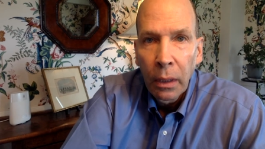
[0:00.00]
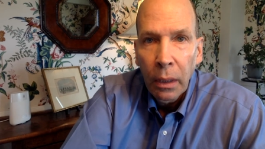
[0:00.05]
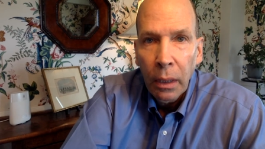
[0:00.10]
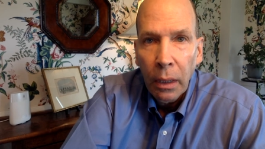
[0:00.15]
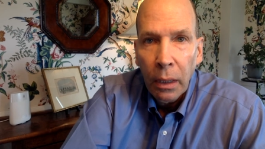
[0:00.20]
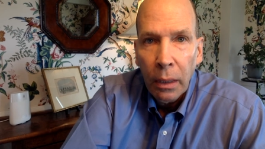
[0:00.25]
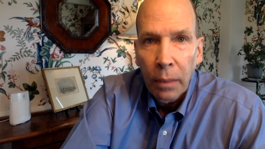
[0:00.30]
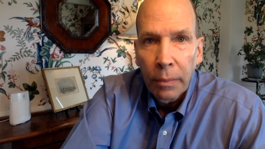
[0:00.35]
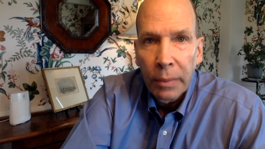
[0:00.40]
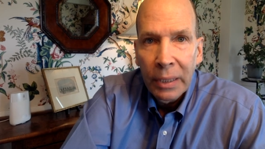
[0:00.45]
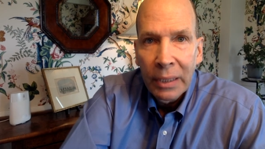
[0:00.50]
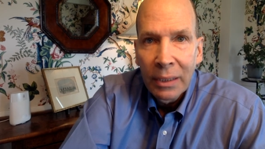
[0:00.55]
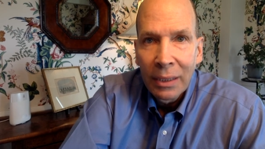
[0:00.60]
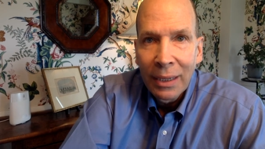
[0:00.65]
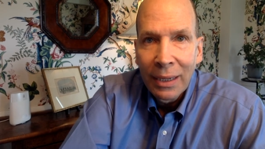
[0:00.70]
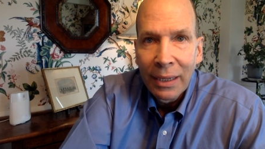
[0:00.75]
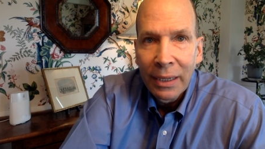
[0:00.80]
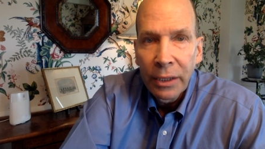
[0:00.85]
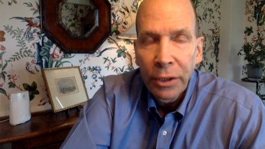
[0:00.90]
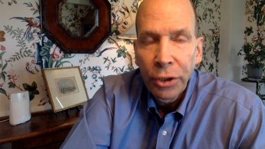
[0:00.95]
uh, is
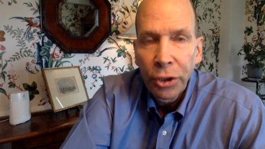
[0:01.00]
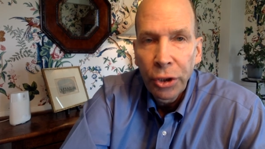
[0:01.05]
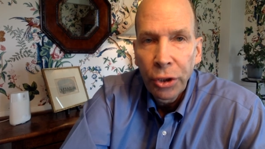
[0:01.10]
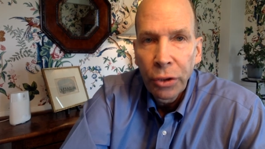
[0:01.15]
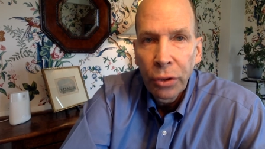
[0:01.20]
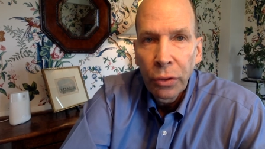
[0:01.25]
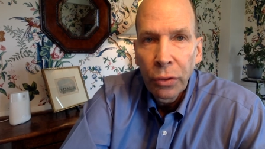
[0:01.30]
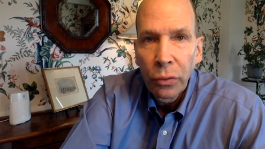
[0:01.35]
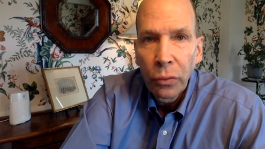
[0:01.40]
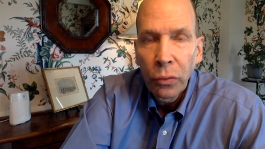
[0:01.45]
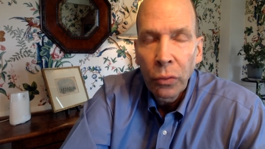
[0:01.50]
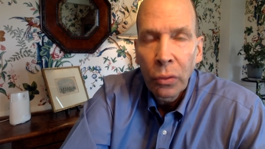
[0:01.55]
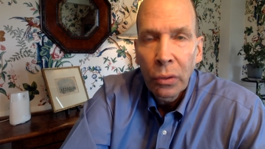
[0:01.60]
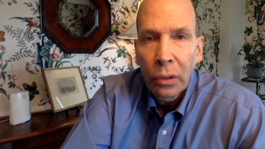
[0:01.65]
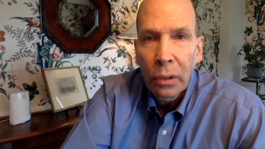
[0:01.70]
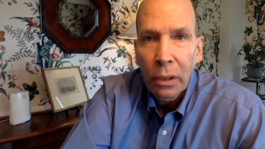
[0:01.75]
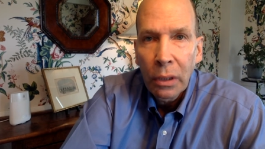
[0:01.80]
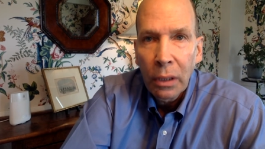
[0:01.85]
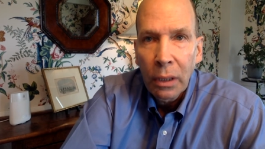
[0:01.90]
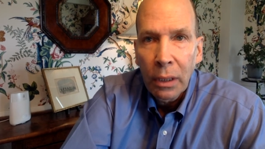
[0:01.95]
an issue
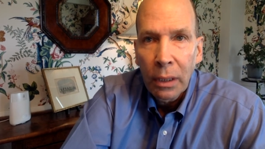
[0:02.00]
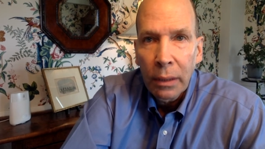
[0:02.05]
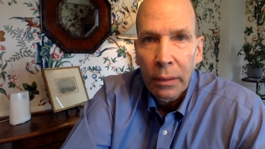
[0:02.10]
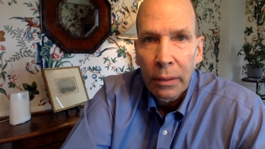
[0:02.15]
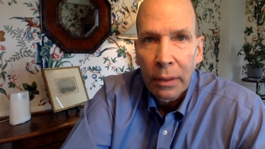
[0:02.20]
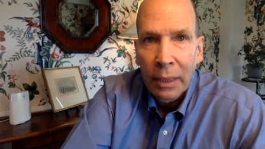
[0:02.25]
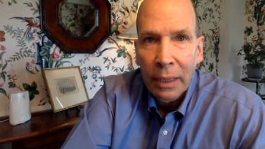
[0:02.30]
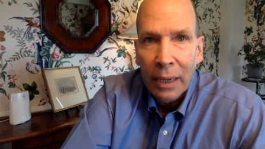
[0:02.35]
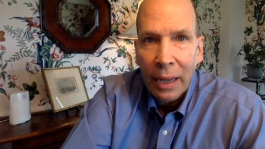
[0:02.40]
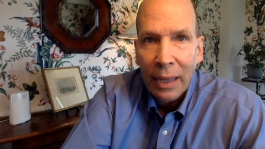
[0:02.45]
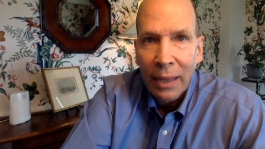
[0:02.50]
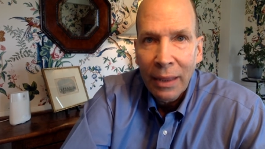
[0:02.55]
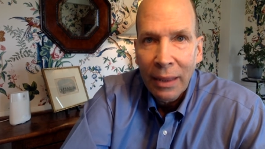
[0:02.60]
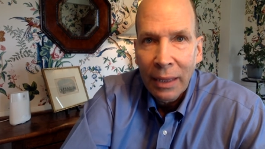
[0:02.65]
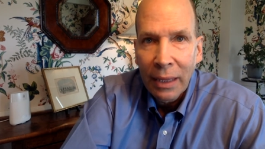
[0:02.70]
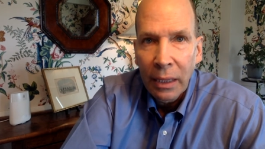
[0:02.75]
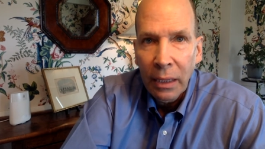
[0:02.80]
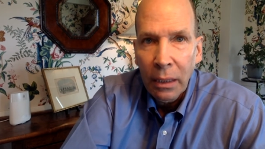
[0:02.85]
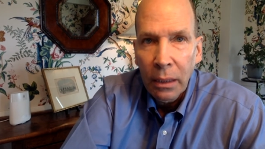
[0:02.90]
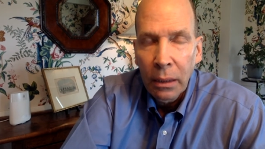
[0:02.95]
uh, that I
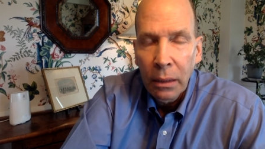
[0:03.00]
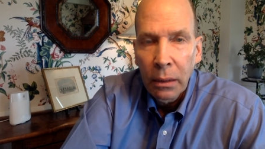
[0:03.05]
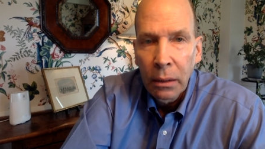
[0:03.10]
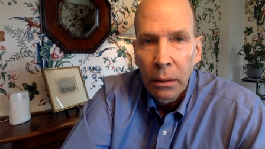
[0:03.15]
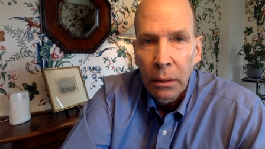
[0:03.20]
think